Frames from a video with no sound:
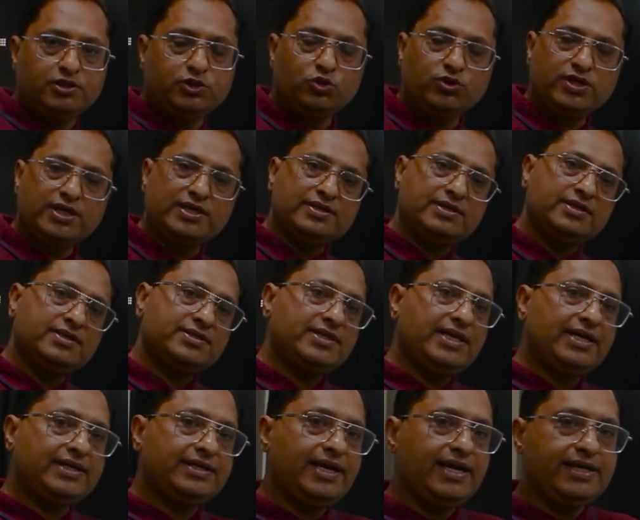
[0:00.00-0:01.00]
You can
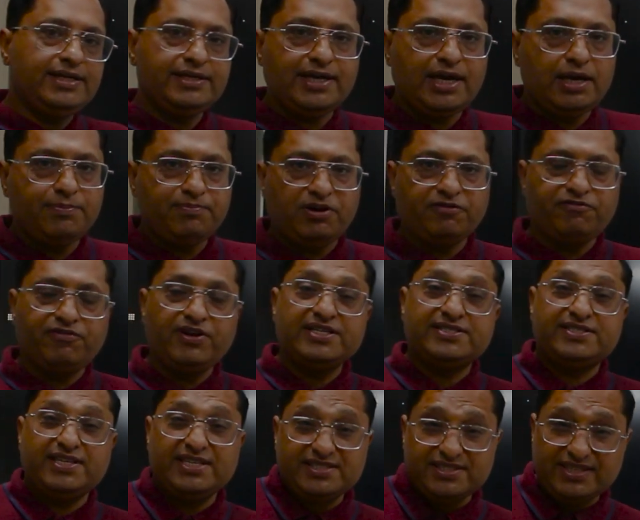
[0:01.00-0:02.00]
select any type of
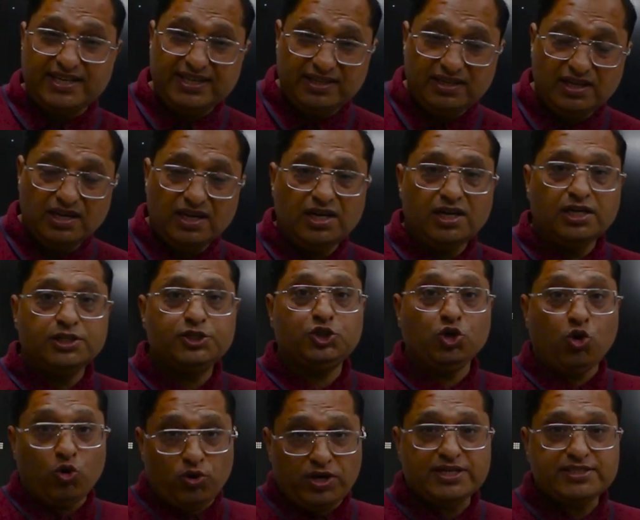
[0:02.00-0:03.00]
existing
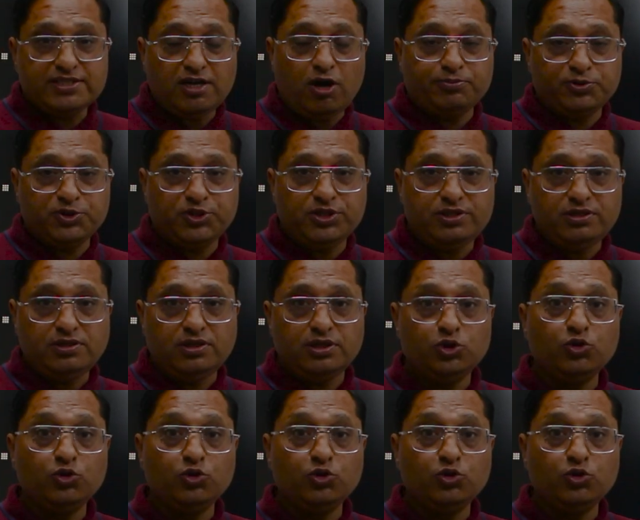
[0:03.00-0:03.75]
showcase option.